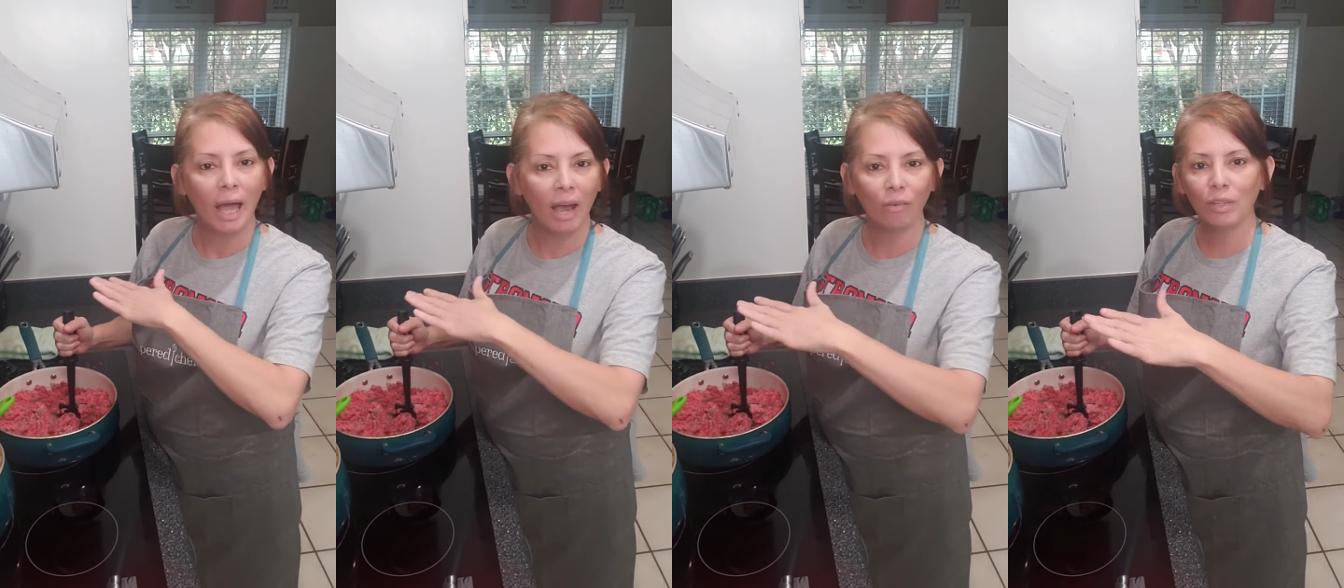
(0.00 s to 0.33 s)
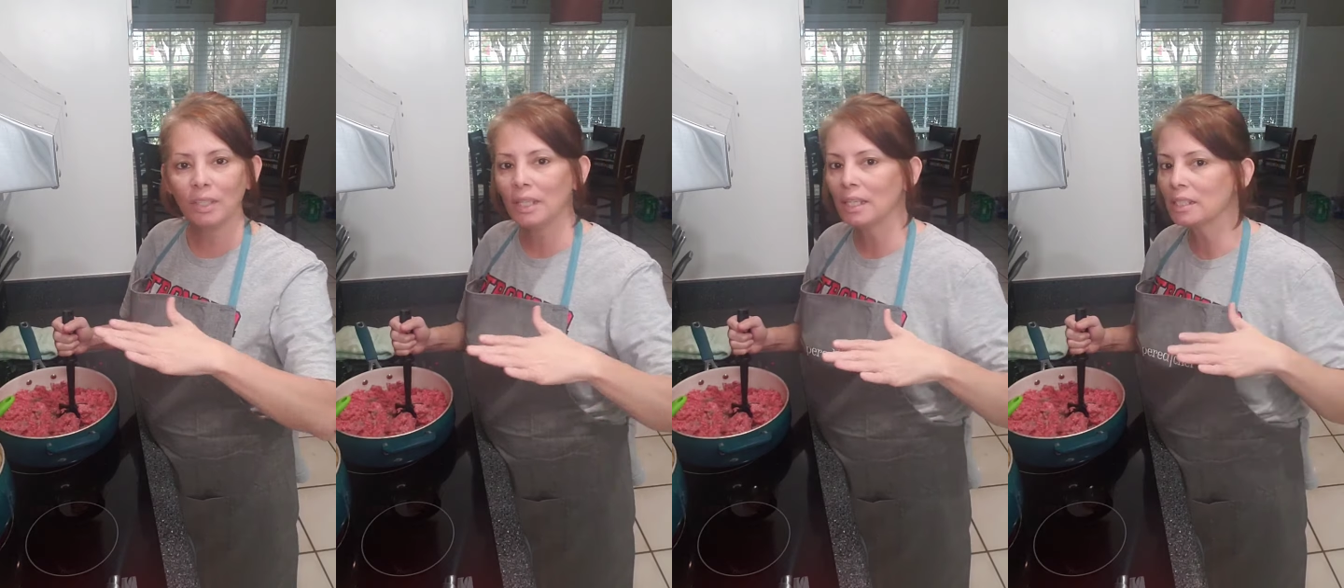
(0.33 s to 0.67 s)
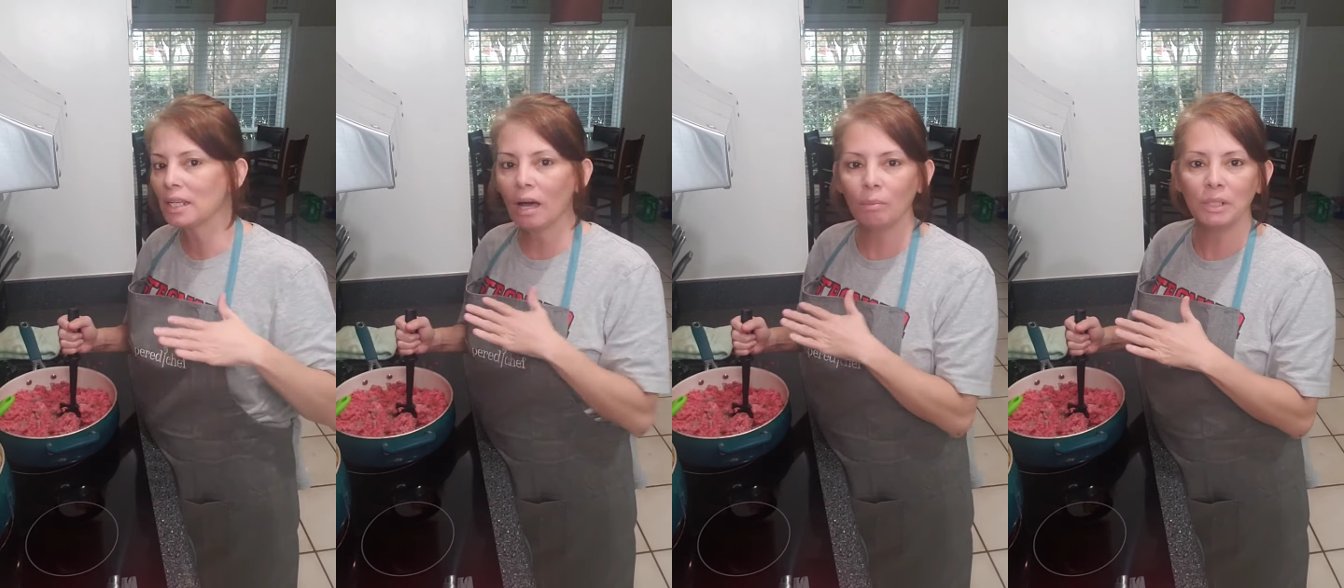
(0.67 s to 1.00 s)
Everything
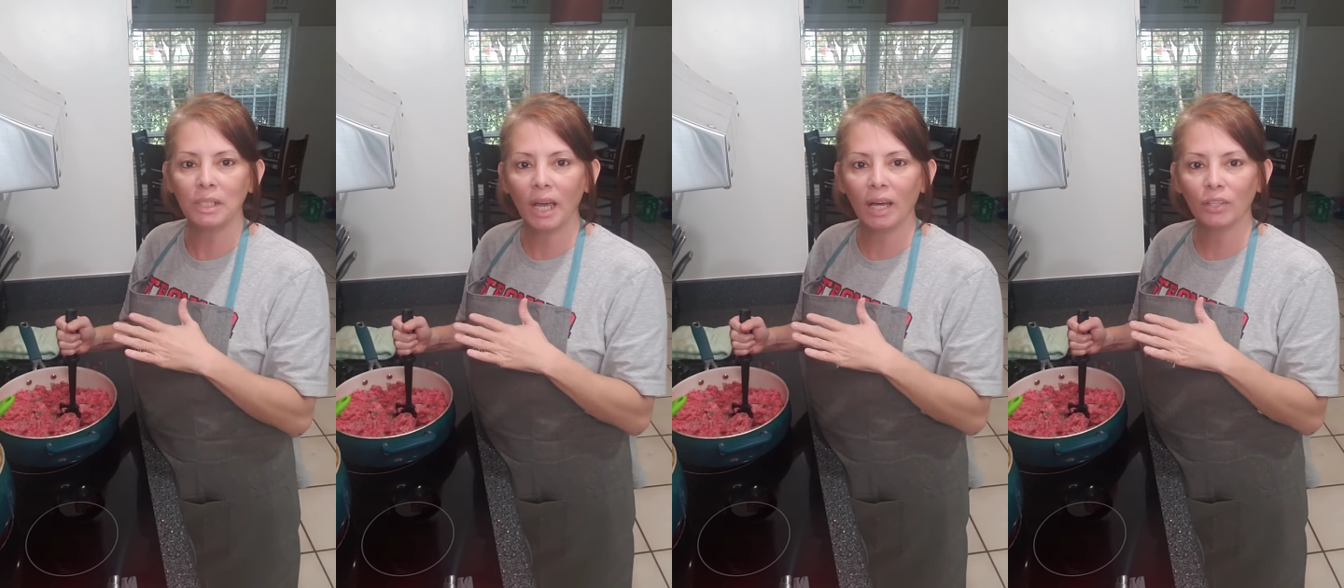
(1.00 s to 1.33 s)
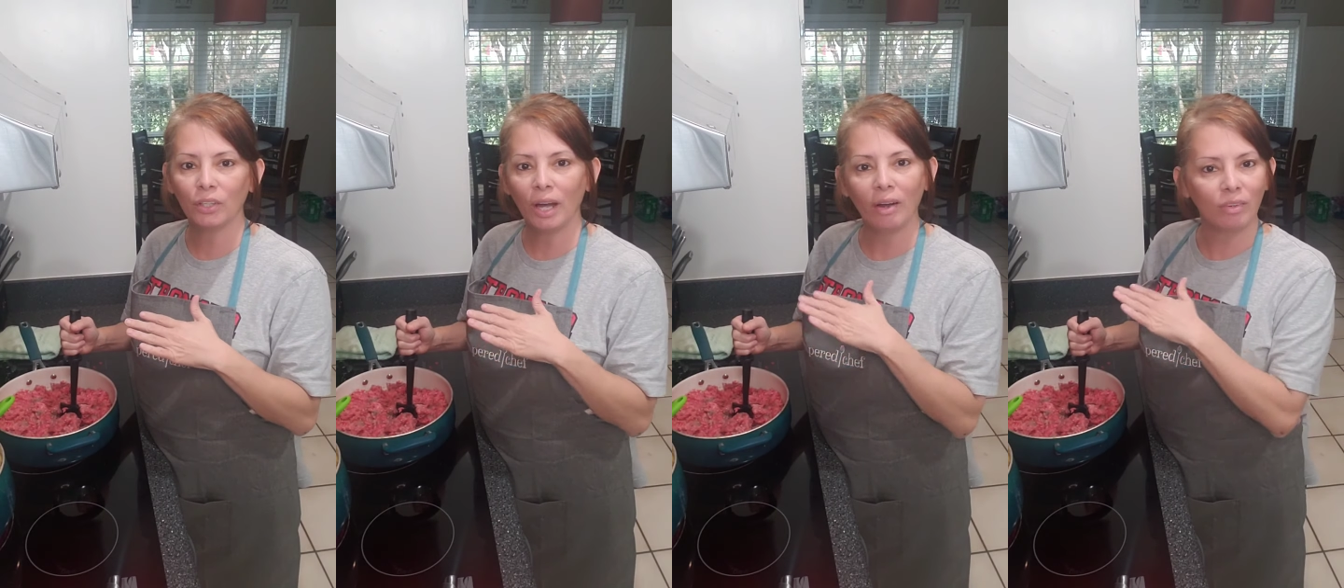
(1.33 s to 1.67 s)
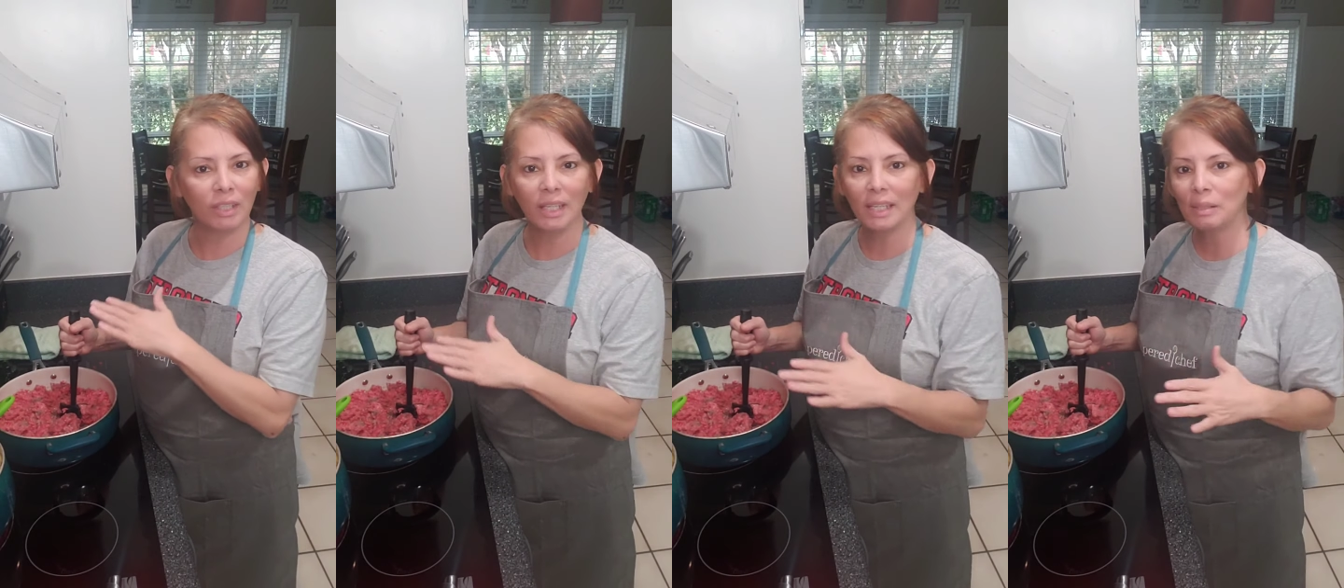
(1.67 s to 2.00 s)
has come together,
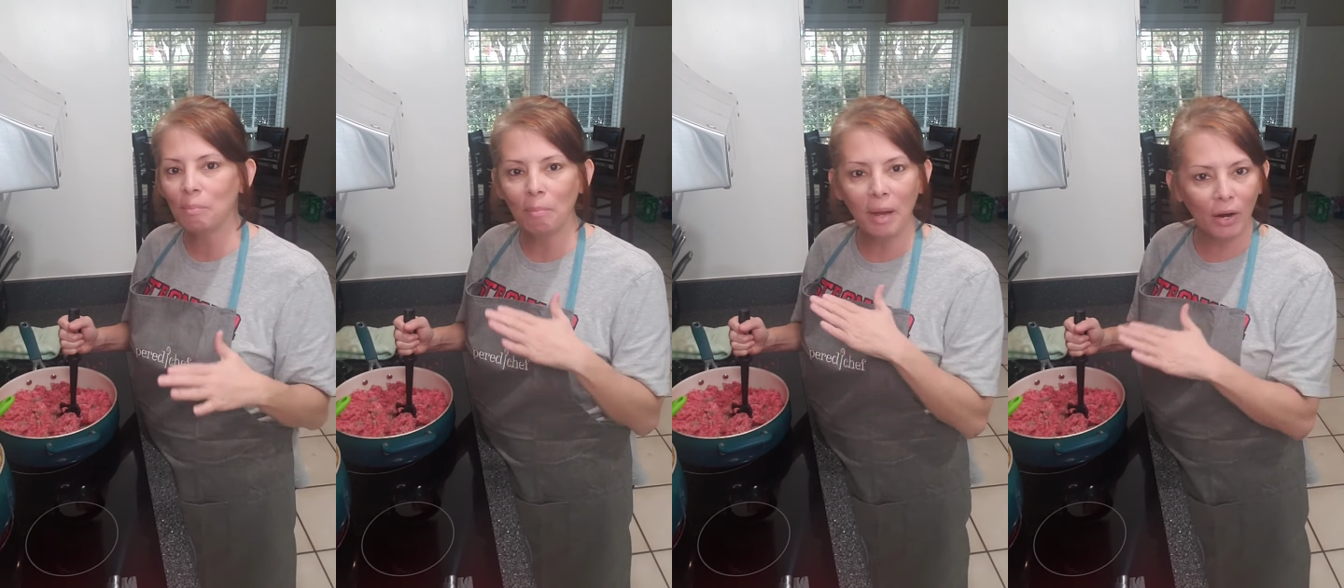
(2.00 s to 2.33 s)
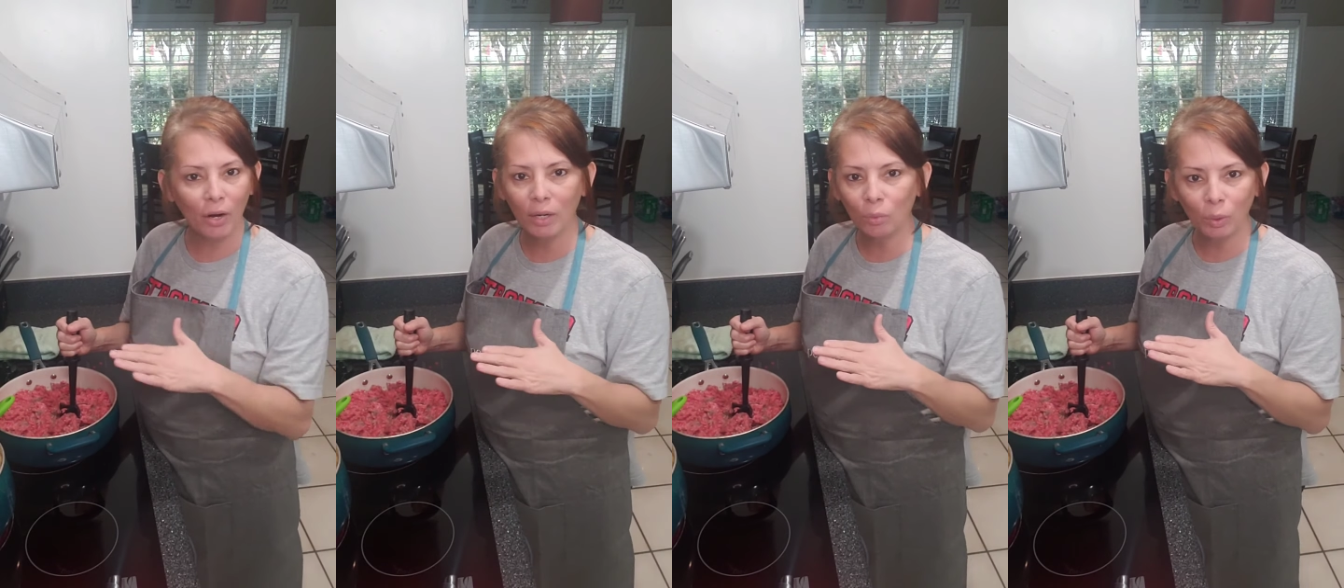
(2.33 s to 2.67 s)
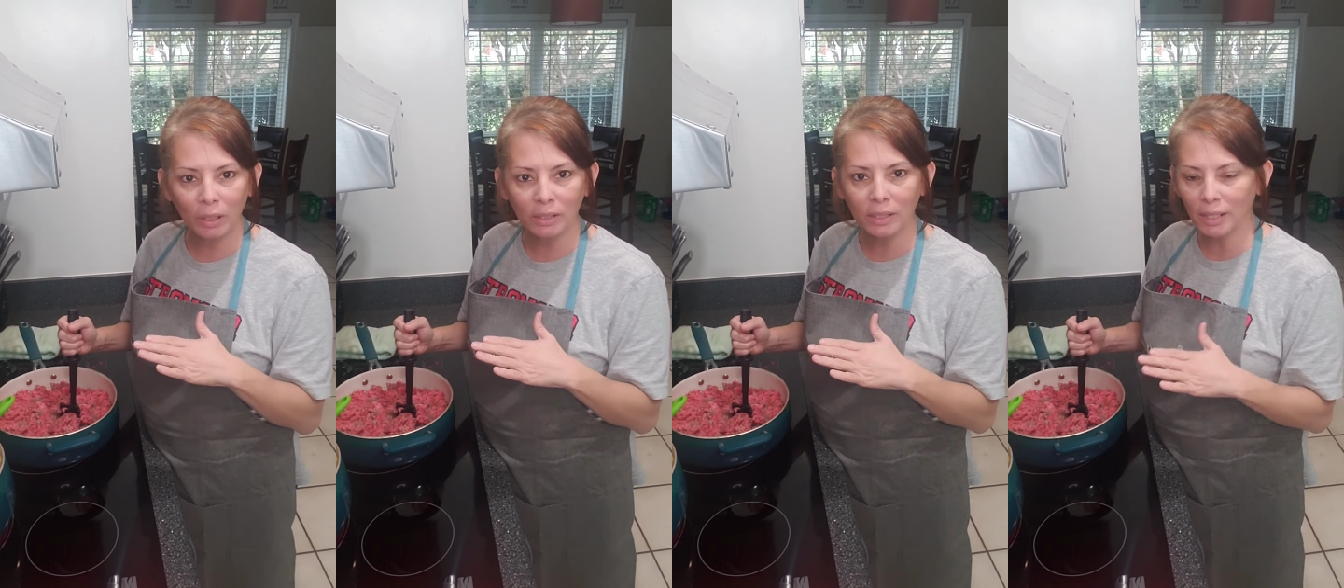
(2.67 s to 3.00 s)
everything is married well